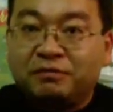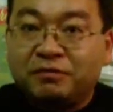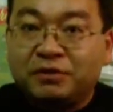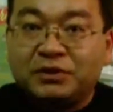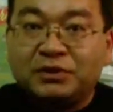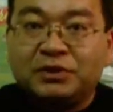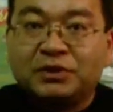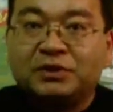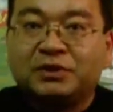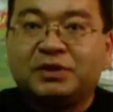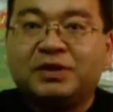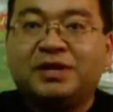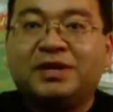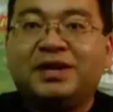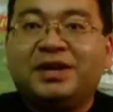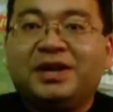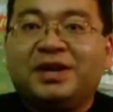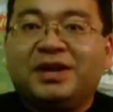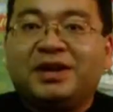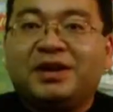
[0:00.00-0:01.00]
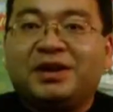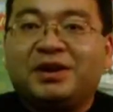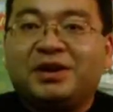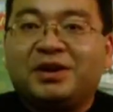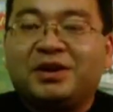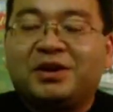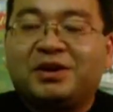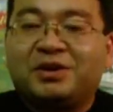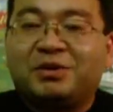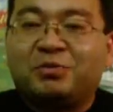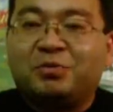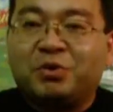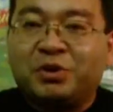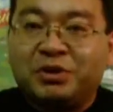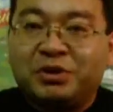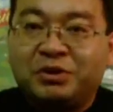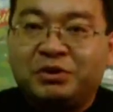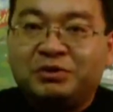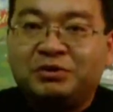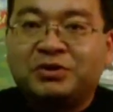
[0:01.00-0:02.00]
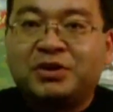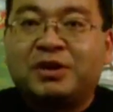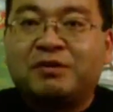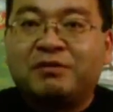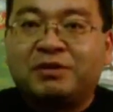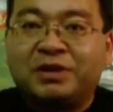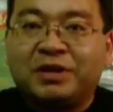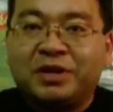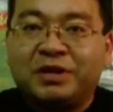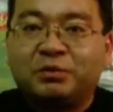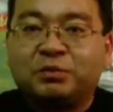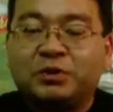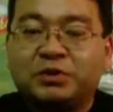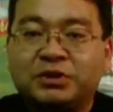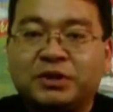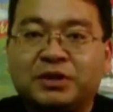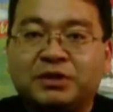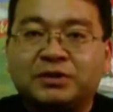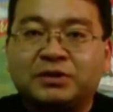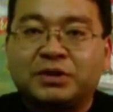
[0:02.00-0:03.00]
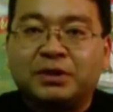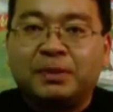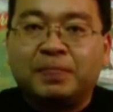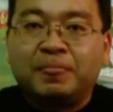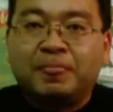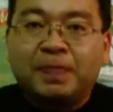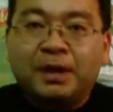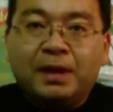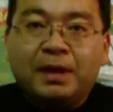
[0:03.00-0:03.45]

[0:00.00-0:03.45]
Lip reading: visit when you're traveling in Wisconsin.